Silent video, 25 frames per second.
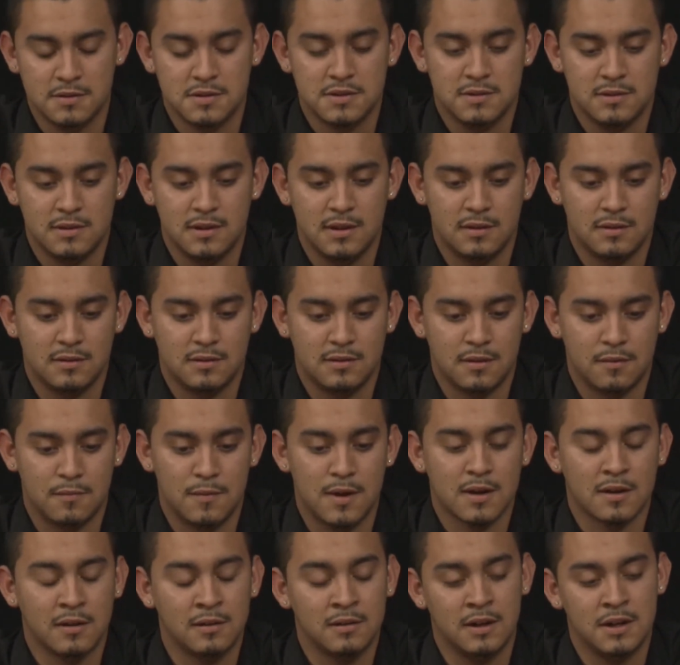this
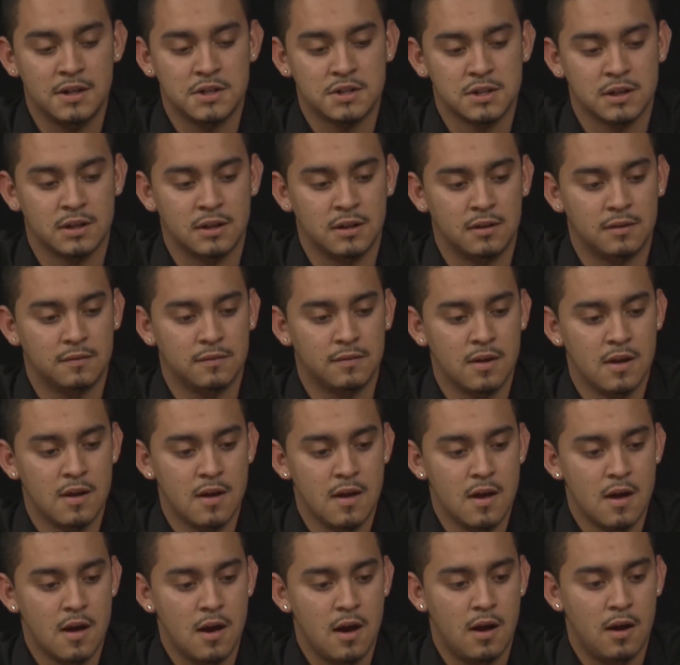recognition of
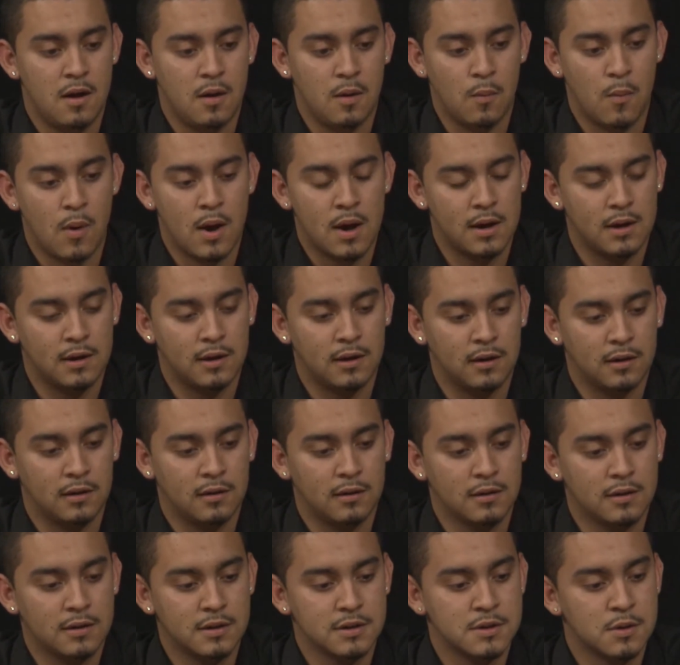what
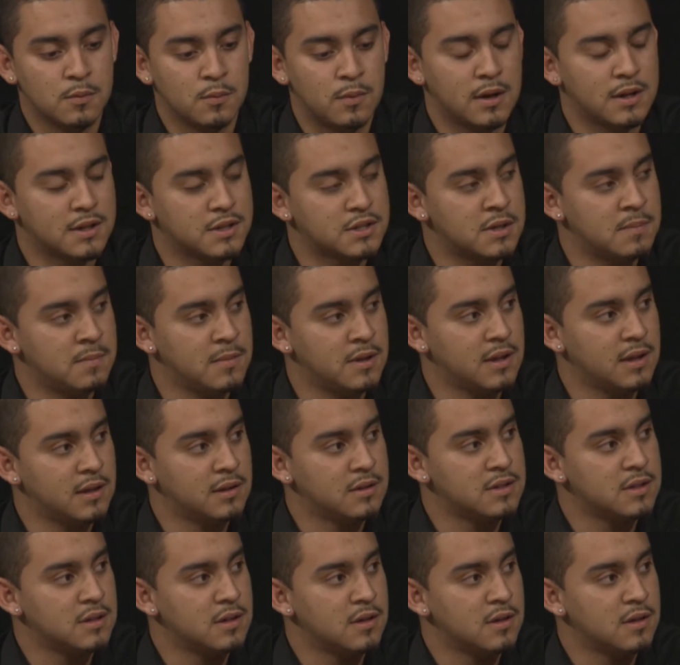are some of the